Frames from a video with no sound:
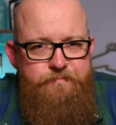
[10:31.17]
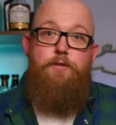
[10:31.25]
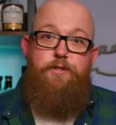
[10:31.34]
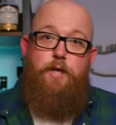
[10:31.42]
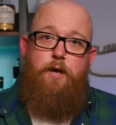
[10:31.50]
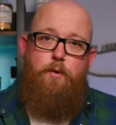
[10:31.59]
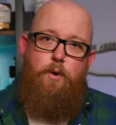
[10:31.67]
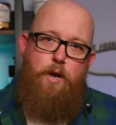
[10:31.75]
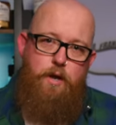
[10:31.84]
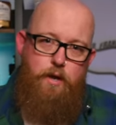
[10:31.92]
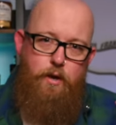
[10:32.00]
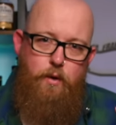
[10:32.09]
So,
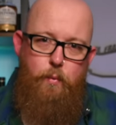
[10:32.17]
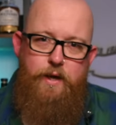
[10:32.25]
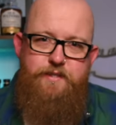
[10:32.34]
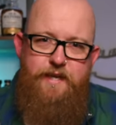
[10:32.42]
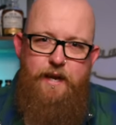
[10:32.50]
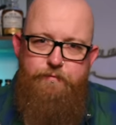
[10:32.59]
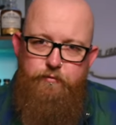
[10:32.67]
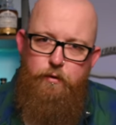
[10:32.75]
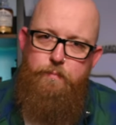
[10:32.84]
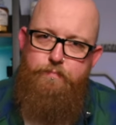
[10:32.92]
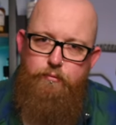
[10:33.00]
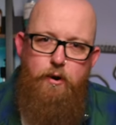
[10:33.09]
where to get it
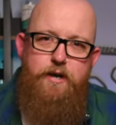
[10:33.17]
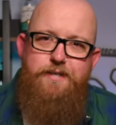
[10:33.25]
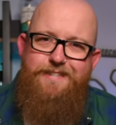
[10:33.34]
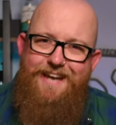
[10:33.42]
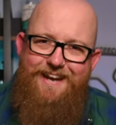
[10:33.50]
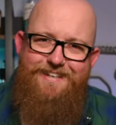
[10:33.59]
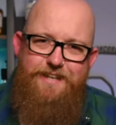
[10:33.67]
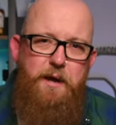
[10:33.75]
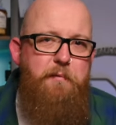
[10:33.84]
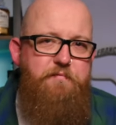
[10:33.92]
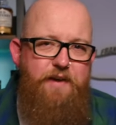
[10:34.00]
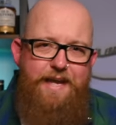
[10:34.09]
from, price and
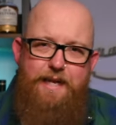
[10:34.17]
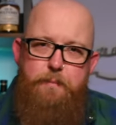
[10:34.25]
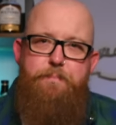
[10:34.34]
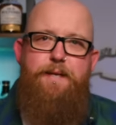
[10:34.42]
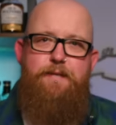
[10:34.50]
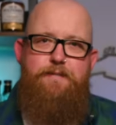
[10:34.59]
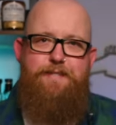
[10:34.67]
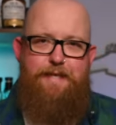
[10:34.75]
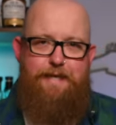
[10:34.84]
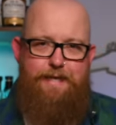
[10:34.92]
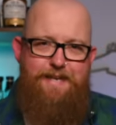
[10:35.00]
availability.